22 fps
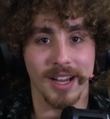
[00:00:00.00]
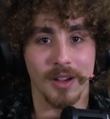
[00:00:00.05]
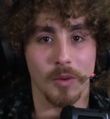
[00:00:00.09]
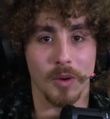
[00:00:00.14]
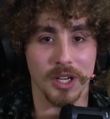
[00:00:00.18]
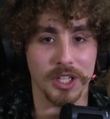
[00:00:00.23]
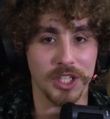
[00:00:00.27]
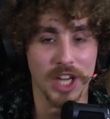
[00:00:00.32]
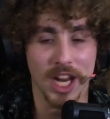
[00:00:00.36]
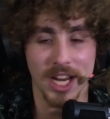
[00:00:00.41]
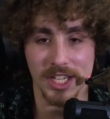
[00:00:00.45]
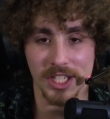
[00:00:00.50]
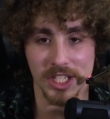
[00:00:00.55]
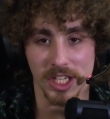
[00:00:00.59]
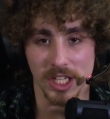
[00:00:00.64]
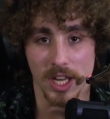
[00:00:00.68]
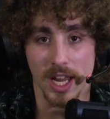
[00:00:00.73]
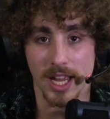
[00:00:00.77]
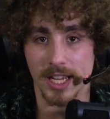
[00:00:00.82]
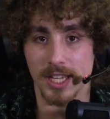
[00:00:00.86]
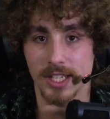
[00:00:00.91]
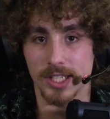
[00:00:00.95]
What Gen Z
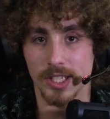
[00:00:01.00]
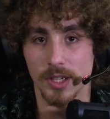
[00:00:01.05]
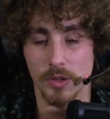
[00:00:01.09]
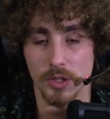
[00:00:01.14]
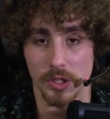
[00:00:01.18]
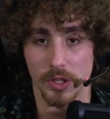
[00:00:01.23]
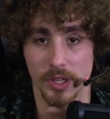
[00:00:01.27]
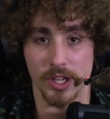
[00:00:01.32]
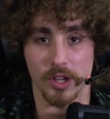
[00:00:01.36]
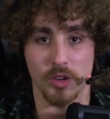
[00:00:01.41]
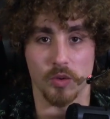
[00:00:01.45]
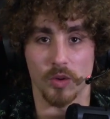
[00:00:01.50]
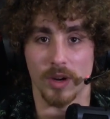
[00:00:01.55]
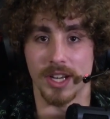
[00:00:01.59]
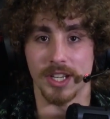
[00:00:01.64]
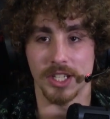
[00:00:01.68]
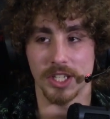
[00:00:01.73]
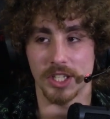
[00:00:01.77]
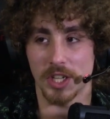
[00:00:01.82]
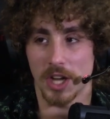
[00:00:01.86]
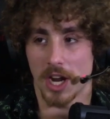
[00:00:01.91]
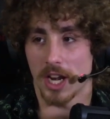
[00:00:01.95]
like is usually
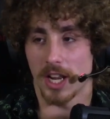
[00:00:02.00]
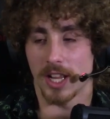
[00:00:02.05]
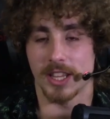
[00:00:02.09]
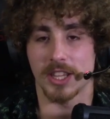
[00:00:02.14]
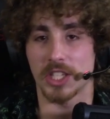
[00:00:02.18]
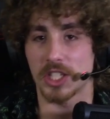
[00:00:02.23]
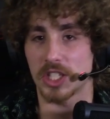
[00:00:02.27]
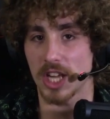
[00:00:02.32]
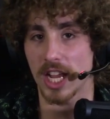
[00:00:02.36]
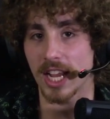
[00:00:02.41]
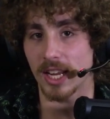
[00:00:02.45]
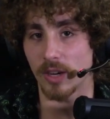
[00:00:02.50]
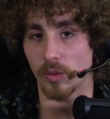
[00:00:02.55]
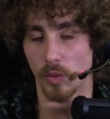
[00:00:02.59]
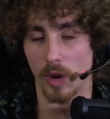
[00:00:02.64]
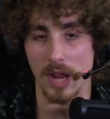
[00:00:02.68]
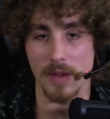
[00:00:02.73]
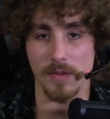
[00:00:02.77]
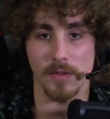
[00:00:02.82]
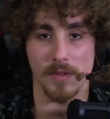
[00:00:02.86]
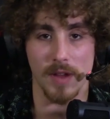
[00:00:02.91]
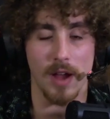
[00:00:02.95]
cringe. It's kind of like the second
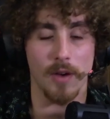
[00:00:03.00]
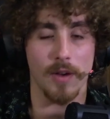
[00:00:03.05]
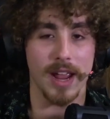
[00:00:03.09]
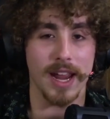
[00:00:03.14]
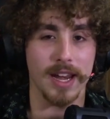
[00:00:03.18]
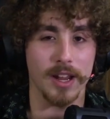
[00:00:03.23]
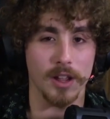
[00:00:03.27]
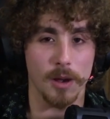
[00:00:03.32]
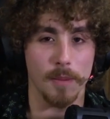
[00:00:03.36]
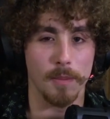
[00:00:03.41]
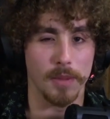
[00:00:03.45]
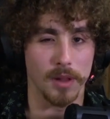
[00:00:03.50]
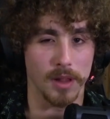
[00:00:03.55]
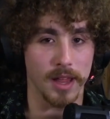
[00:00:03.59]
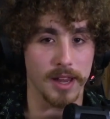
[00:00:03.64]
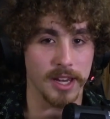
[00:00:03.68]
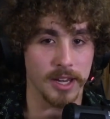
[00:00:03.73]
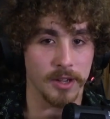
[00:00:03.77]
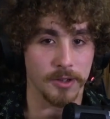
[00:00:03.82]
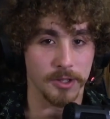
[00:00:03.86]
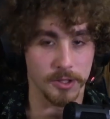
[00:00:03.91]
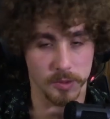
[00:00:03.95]
wave of how hating on
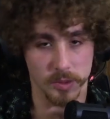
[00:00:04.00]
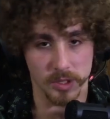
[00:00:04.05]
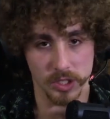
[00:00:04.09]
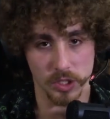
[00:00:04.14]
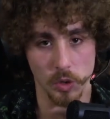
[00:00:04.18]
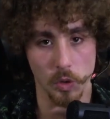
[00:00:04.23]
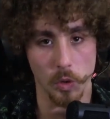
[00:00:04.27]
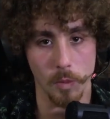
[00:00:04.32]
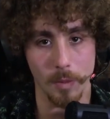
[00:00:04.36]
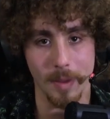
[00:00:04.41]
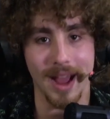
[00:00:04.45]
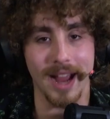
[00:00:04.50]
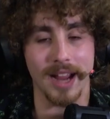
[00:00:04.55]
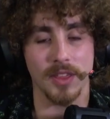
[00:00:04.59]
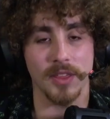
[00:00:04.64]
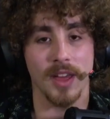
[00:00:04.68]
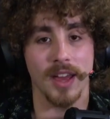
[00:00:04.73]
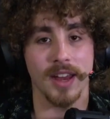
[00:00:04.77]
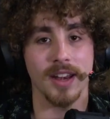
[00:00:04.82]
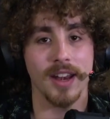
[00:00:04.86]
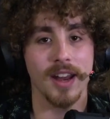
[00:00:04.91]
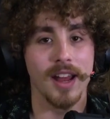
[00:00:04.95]
millennials was cool back
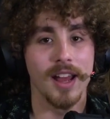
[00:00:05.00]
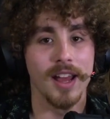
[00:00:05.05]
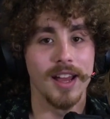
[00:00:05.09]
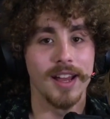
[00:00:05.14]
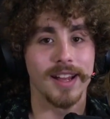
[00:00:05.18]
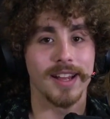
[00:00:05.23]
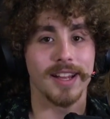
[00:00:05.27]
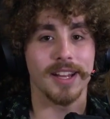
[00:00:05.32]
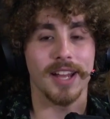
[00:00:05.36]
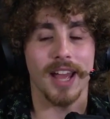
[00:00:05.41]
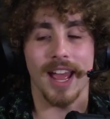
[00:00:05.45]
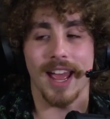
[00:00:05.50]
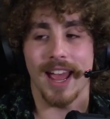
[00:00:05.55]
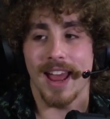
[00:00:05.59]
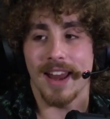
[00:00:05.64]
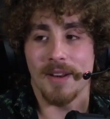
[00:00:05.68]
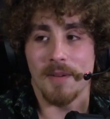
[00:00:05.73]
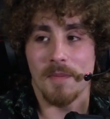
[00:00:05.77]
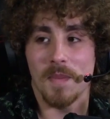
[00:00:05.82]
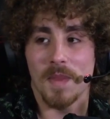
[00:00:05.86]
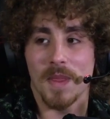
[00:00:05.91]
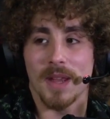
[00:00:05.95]
then.
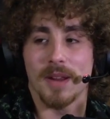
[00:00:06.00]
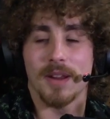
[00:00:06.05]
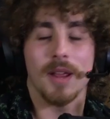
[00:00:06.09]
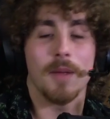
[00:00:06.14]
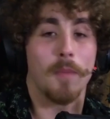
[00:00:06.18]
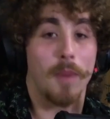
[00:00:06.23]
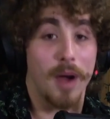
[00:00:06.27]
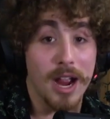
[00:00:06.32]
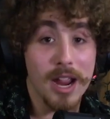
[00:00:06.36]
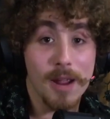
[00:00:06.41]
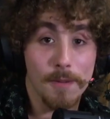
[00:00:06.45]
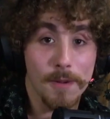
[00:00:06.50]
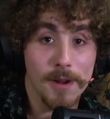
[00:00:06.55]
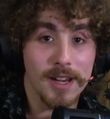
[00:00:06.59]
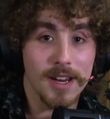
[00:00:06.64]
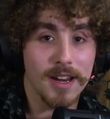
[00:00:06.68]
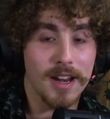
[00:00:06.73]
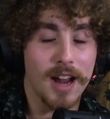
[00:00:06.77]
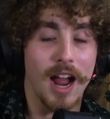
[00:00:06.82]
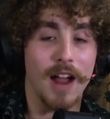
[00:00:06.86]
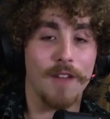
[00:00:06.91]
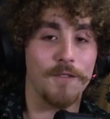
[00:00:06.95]
And in my
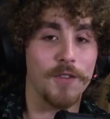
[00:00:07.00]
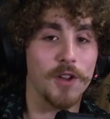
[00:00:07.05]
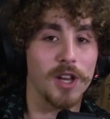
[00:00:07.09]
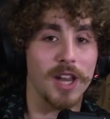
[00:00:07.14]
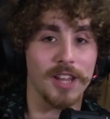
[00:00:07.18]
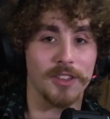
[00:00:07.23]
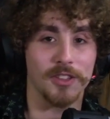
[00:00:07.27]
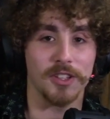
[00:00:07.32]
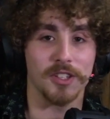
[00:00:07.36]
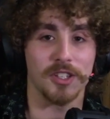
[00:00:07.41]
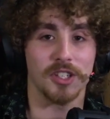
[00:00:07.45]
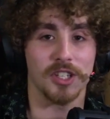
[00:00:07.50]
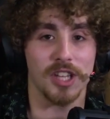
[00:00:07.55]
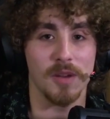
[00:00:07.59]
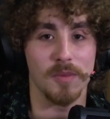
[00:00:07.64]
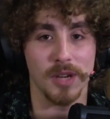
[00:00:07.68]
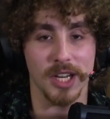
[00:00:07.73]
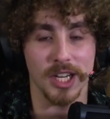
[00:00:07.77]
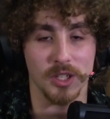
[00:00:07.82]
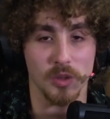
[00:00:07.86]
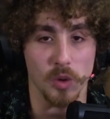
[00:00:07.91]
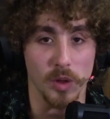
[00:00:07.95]
opinion, I feel like the
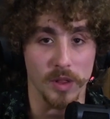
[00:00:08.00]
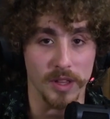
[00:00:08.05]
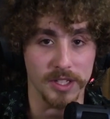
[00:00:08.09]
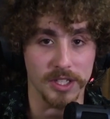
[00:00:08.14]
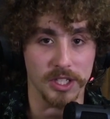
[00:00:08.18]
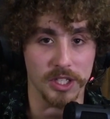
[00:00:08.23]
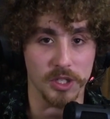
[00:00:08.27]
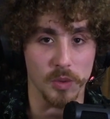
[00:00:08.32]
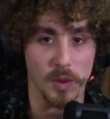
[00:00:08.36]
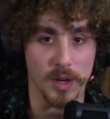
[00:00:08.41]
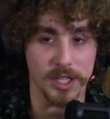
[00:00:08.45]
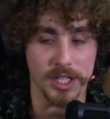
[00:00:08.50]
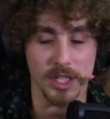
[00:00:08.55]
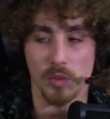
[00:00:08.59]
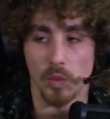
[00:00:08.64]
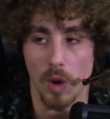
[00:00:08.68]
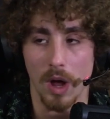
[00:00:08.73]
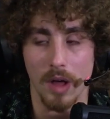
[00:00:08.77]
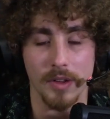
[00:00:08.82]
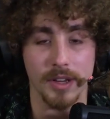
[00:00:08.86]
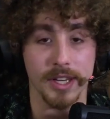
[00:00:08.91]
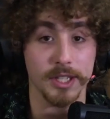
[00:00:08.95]
skibbity toilet situation,
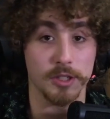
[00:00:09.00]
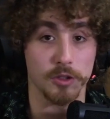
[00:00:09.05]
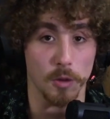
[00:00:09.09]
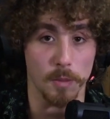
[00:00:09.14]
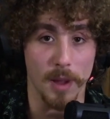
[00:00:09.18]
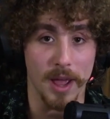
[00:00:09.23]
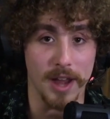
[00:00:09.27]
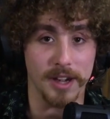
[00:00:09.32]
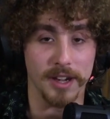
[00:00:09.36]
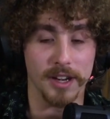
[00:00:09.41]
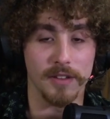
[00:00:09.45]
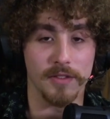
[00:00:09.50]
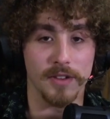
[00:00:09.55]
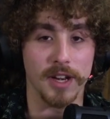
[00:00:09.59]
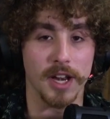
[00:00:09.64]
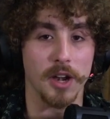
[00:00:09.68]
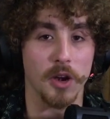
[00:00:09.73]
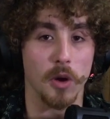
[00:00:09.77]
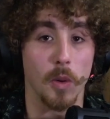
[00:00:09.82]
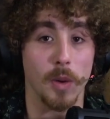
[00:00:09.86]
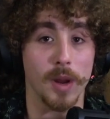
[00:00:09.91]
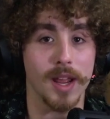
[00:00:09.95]
while it is repetitive and
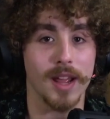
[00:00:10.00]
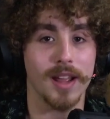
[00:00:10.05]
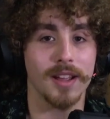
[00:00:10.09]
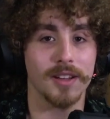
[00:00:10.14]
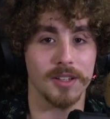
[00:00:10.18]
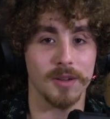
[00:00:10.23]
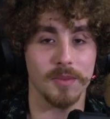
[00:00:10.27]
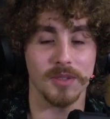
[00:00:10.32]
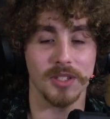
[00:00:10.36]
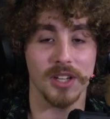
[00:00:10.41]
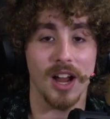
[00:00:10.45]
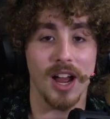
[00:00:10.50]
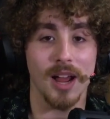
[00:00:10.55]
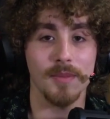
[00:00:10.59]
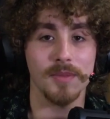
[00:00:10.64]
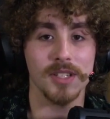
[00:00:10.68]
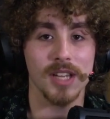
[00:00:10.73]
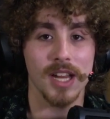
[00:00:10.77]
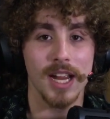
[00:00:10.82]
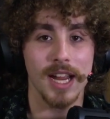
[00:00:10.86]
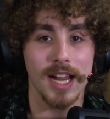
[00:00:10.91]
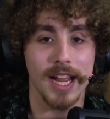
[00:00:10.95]
annoying
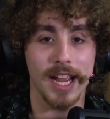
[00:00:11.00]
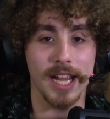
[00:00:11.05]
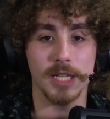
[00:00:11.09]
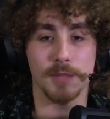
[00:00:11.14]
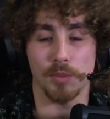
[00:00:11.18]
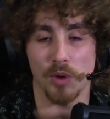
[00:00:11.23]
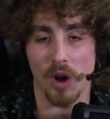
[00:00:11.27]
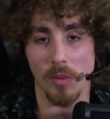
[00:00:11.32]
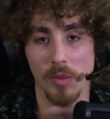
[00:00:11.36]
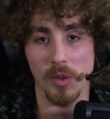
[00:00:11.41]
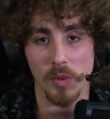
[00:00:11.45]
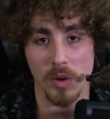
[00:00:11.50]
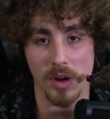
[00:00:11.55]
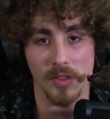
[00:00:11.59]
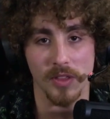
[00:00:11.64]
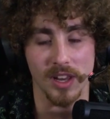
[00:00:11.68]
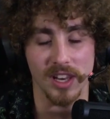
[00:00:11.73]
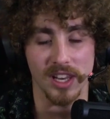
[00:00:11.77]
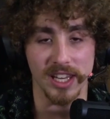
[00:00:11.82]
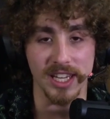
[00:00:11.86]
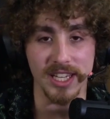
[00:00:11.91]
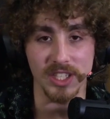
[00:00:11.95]
sometimes, is probably one of
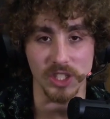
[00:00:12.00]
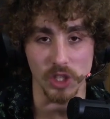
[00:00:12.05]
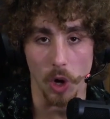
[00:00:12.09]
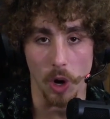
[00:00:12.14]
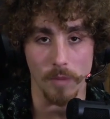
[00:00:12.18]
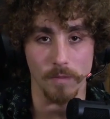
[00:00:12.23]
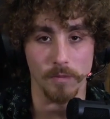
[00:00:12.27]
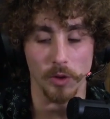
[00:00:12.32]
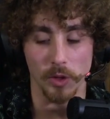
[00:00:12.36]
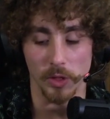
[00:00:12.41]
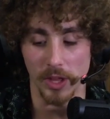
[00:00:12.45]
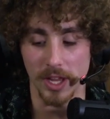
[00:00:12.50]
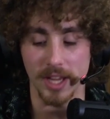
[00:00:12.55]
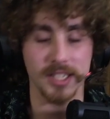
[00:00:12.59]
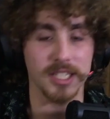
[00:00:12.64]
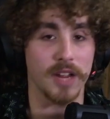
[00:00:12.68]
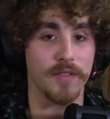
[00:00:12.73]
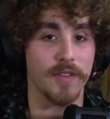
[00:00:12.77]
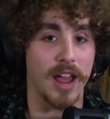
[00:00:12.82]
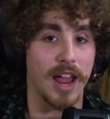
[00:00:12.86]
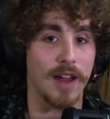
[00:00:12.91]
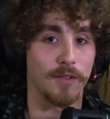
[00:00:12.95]
the least harmful things
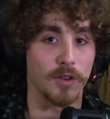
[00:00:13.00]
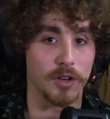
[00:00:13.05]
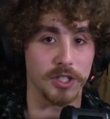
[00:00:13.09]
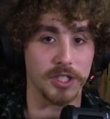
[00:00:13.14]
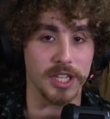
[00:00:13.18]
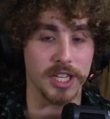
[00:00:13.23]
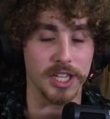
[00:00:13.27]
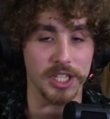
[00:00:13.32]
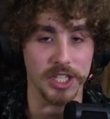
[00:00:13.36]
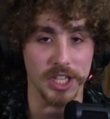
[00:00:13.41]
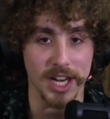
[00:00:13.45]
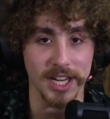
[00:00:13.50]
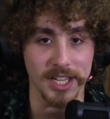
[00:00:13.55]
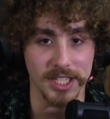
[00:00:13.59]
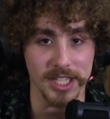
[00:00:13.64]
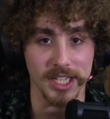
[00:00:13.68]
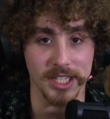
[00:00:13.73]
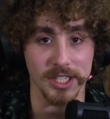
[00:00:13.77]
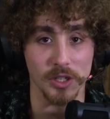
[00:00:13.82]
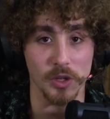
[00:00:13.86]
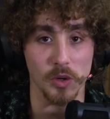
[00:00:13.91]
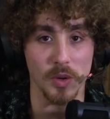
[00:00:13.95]
I've ever seen Gen
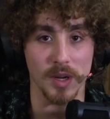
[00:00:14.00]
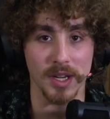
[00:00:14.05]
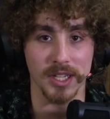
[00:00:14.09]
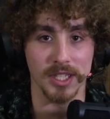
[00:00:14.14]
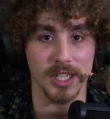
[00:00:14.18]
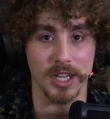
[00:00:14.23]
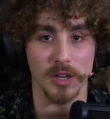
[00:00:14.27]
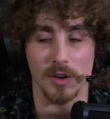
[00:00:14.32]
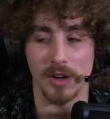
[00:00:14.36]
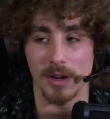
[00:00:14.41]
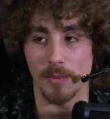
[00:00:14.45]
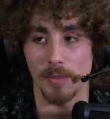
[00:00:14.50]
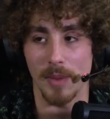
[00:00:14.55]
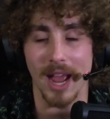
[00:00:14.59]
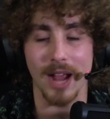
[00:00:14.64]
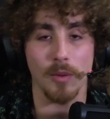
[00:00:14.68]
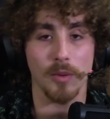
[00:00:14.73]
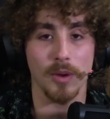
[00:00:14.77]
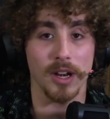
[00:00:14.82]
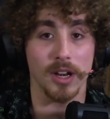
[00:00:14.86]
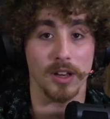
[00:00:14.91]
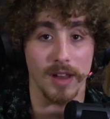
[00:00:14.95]
Z do, considering
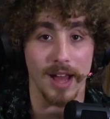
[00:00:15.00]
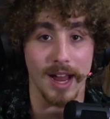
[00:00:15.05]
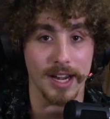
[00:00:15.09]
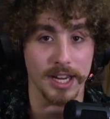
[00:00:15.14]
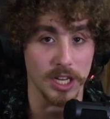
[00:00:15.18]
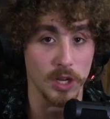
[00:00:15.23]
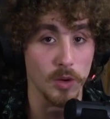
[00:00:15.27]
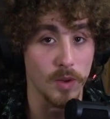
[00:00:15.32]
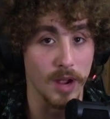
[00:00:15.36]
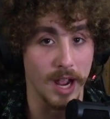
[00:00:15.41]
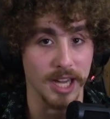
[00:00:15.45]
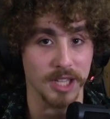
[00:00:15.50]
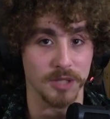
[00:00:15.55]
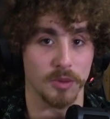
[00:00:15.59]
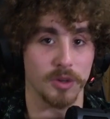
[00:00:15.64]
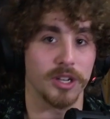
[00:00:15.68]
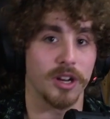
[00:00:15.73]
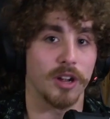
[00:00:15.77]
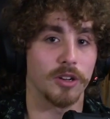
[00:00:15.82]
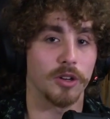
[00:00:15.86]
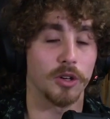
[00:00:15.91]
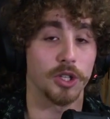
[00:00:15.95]
back when a lot of you guys were
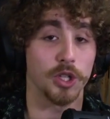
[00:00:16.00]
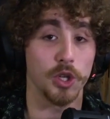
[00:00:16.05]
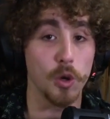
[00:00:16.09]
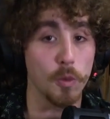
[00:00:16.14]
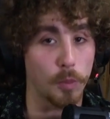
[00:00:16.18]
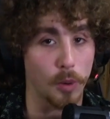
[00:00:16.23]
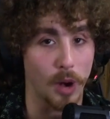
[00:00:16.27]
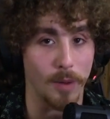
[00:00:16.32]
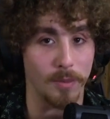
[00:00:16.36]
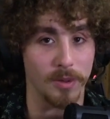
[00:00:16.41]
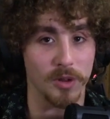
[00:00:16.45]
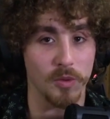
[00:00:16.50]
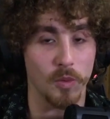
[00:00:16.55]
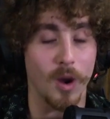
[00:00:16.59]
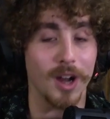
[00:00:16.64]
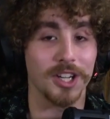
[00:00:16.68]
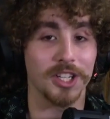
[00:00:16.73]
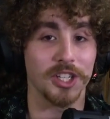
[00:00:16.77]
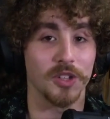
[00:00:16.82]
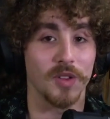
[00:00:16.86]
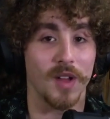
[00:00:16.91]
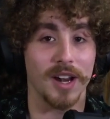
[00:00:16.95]
younger, you probably
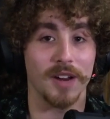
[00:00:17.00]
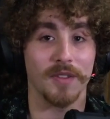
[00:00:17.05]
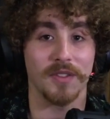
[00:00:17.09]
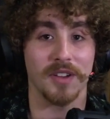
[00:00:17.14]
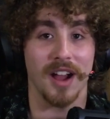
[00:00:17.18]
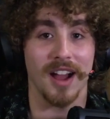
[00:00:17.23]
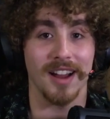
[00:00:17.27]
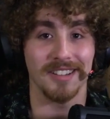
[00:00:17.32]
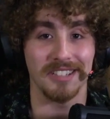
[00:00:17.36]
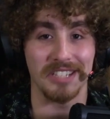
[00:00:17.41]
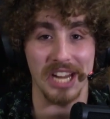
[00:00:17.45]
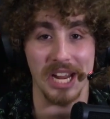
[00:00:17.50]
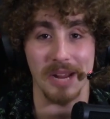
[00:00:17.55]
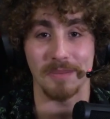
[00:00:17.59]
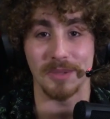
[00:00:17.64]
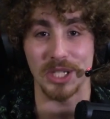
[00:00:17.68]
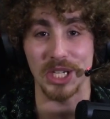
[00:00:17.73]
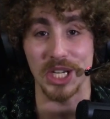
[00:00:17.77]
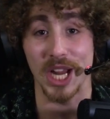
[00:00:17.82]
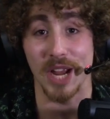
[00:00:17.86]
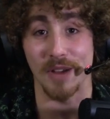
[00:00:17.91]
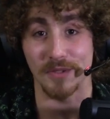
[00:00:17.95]
watched a lot of goddamn
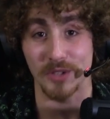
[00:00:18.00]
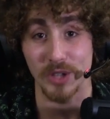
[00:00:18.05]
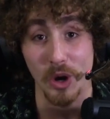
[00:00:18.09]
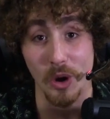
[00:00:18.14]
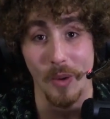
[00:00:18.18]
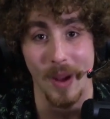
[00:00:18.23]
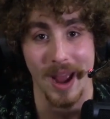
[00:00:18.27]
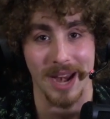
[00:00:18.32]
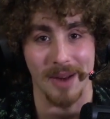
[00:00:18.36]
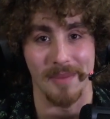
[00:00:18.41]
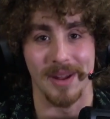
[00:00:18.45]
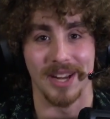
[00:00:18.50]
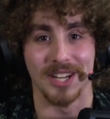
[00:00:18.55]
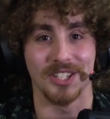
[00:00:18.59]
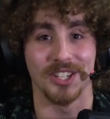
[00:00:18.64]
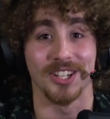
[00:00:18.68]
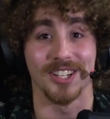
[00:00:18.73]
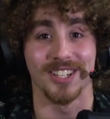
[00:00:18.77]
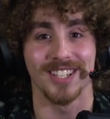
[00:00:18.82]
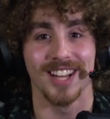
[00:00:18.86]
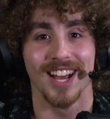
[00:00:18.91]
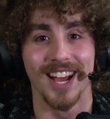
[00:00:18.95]
TF2
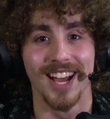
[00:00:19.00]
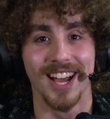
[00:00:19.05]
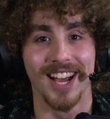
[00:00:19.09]
animations.